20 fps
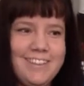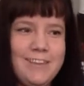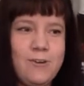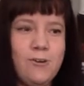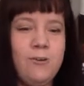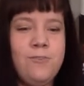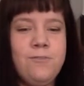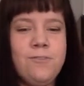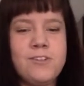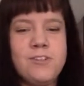the
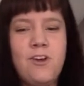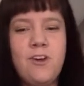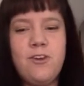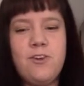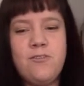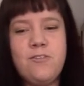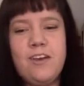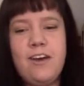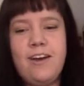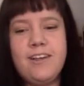old
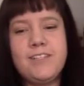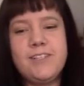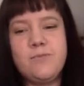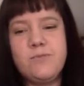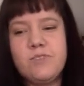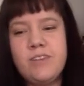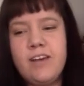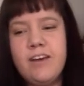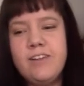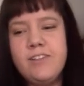photography awesome
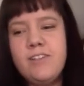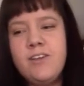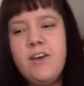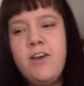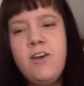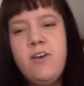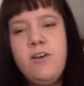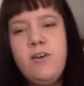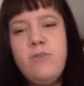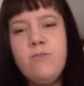sauce
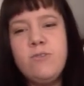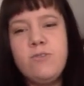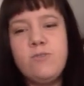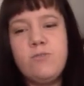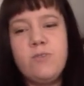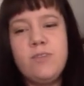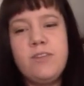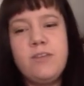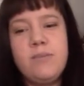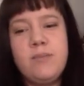was
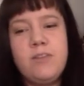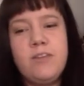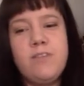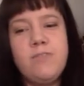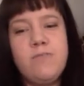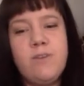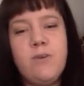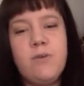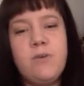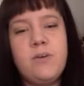really, really
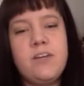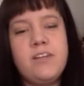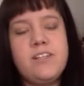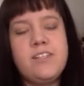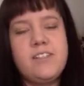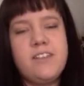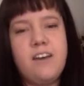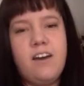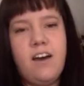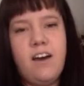
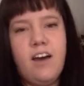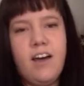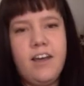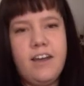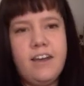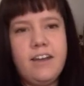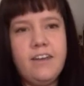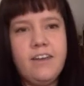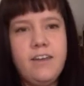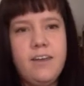focused
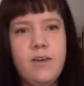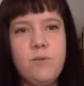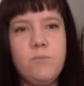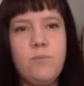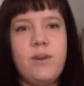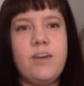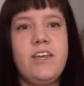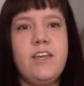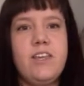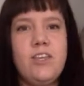on
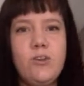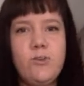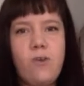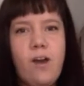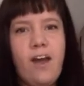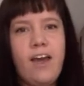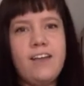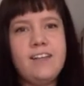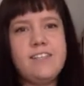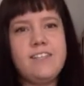bringing you
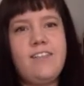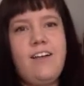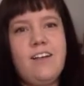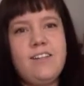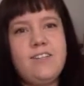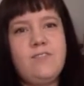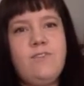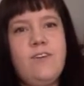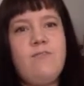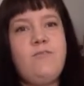guys
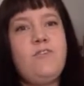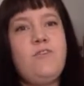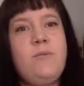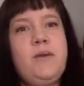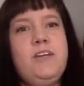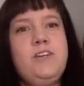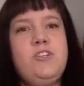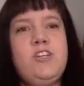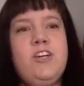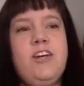lots of
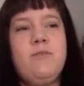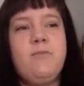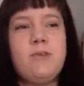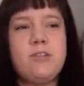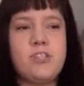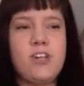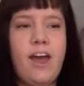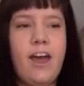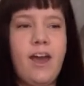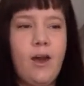information,
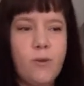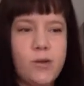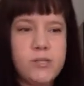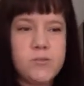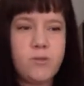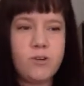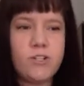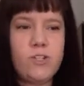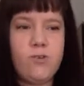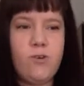which I always
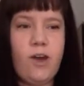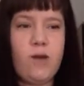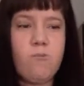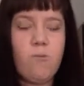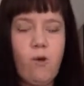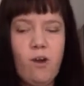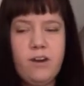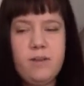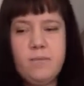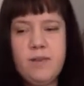want to do. I
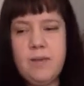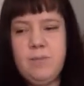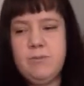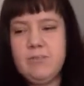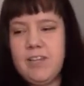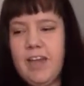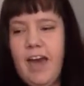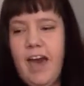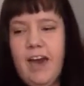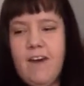want to be able
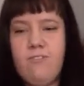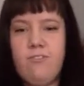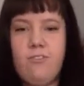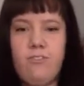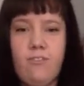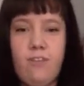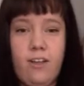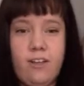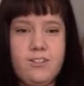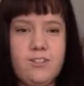to have
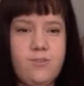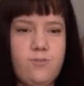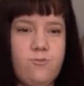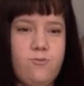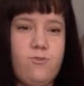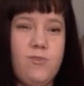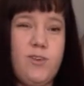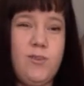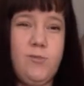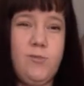lots of
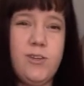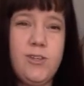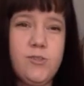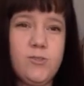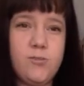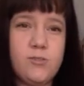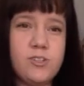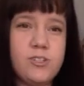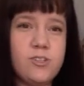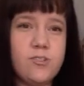free
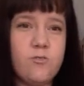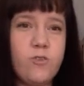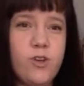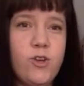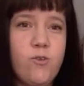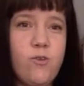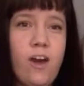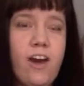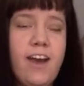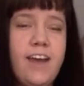resources for
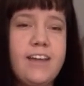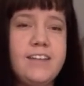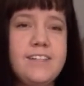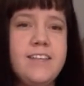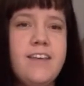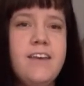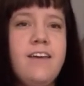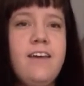you guys,